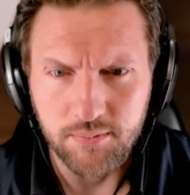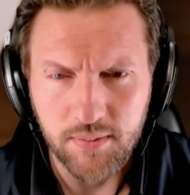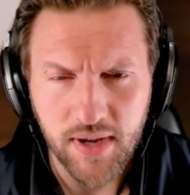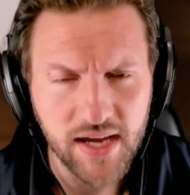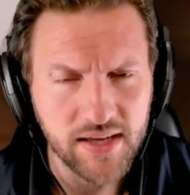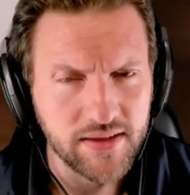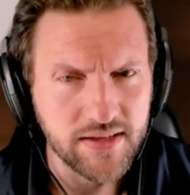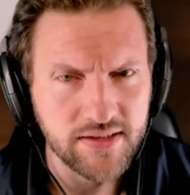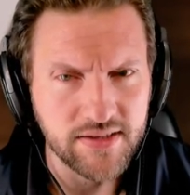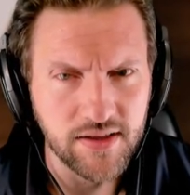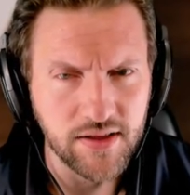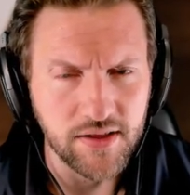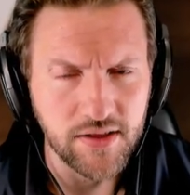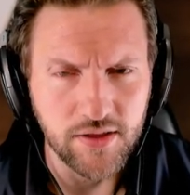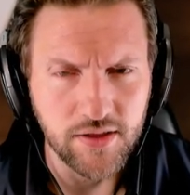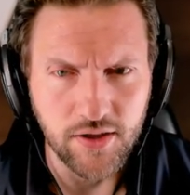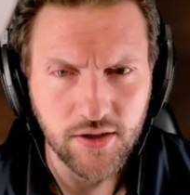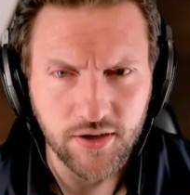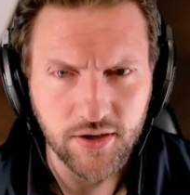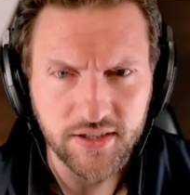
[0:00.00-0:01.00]
Man, that's a
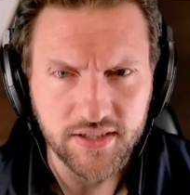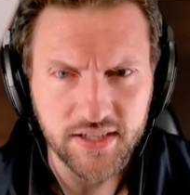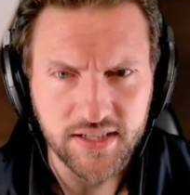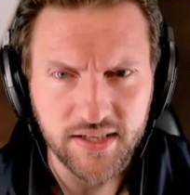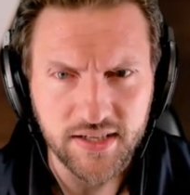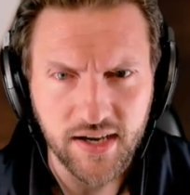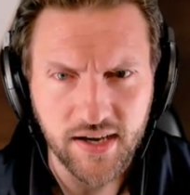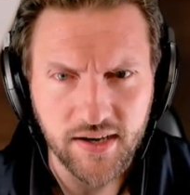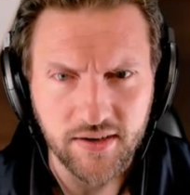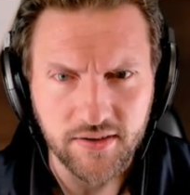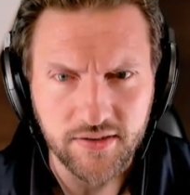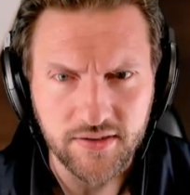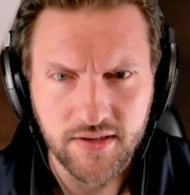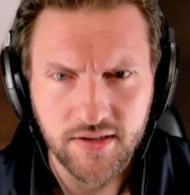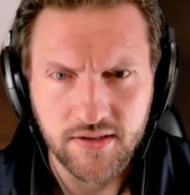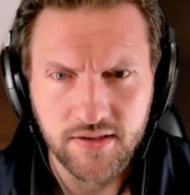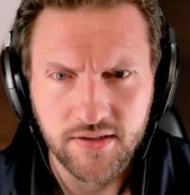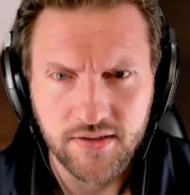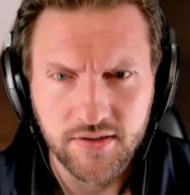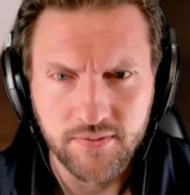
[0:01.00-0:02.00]
lot of
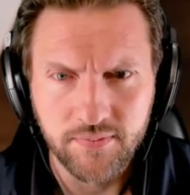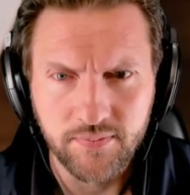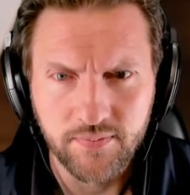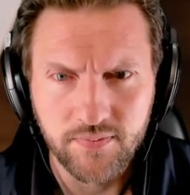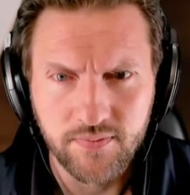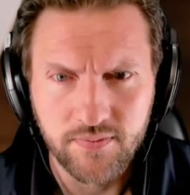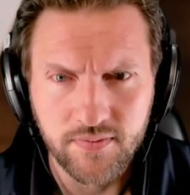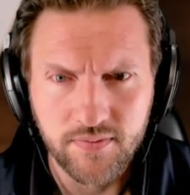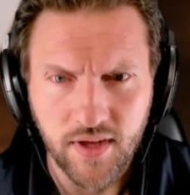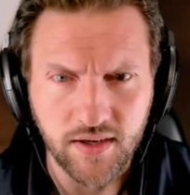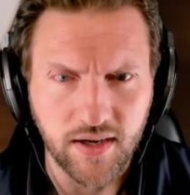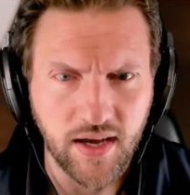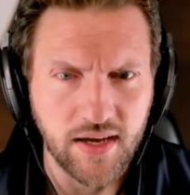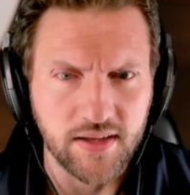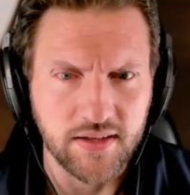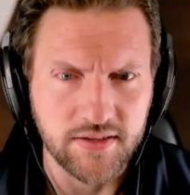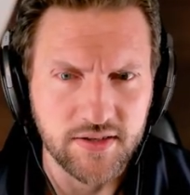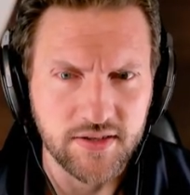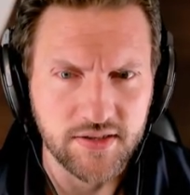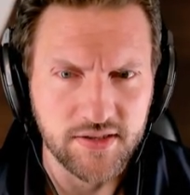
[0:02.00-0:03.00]
details. Okay,
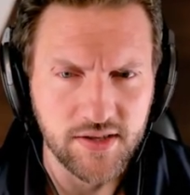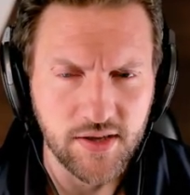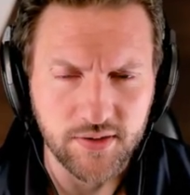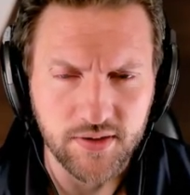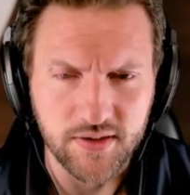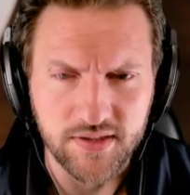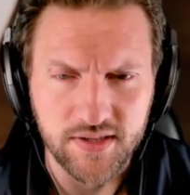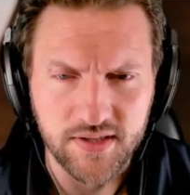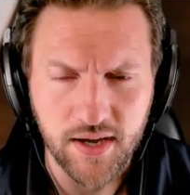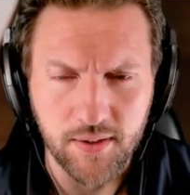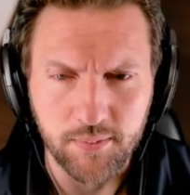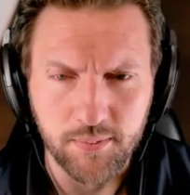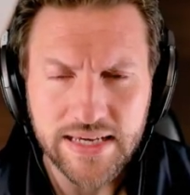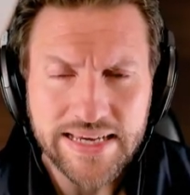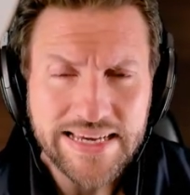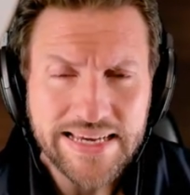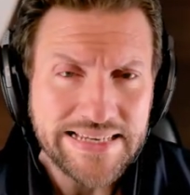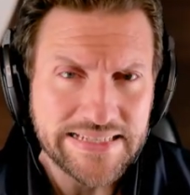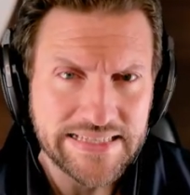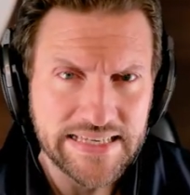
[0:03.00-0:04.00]
let's just load this up.
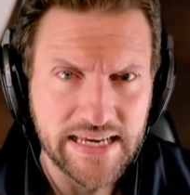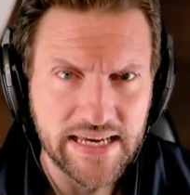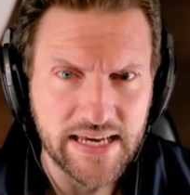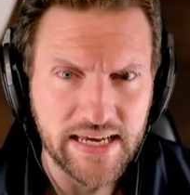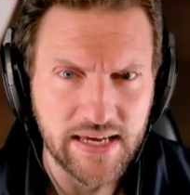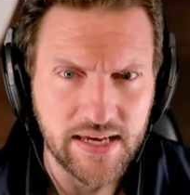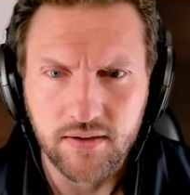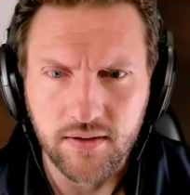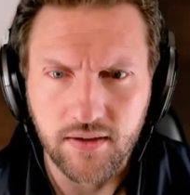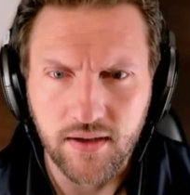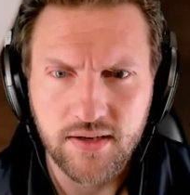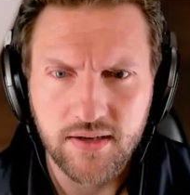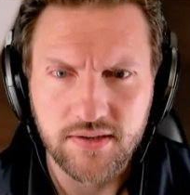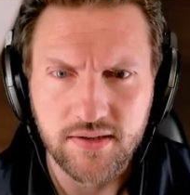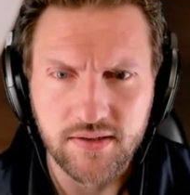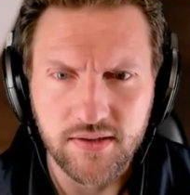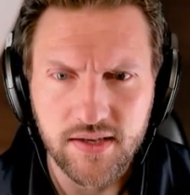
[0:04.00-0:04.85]
Easy. Okay,